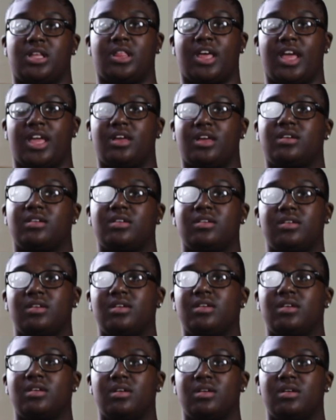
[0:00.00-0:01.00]
Like,
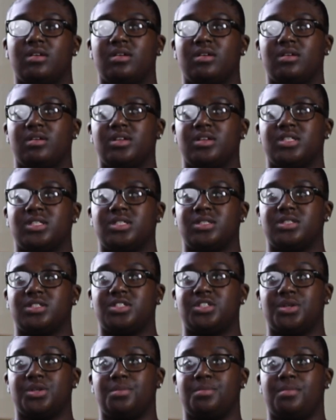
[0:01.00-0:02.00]

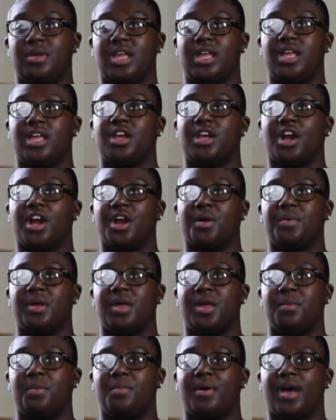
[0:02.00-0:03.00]
to me,
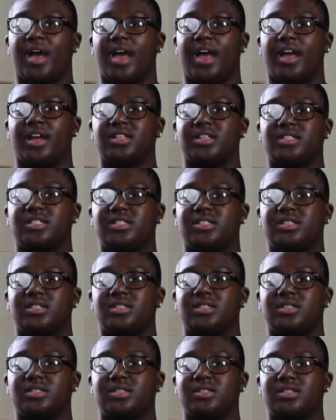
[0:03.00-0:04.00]
Urban Impact
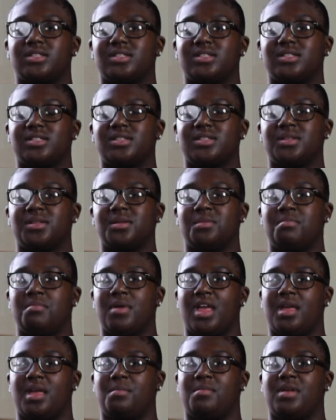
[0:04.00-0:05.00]

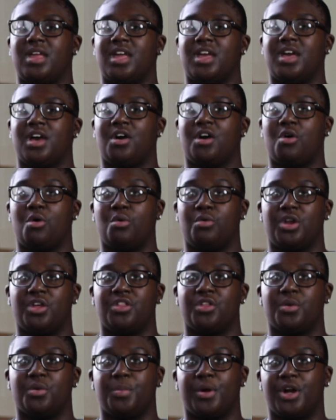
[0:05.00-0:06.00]
made me a whole
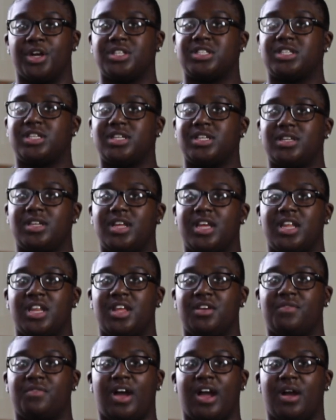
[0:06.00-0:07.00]
nother person, and
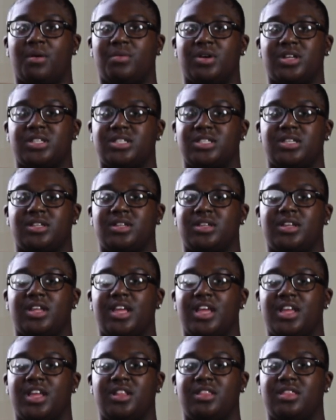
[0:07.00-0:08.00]
if I wasn't
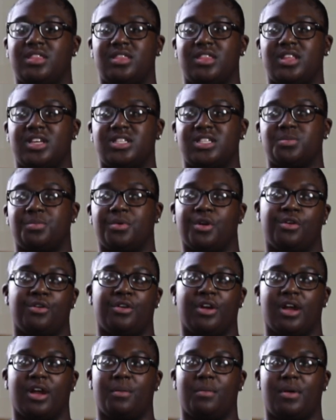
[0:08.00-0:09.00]
in this
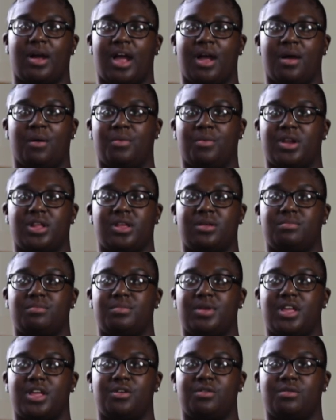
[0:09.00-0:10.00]
program, I
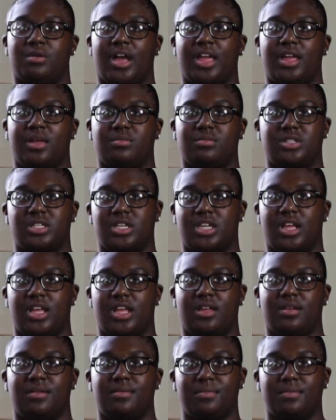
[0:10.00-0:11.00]
wouldn't be who I am today.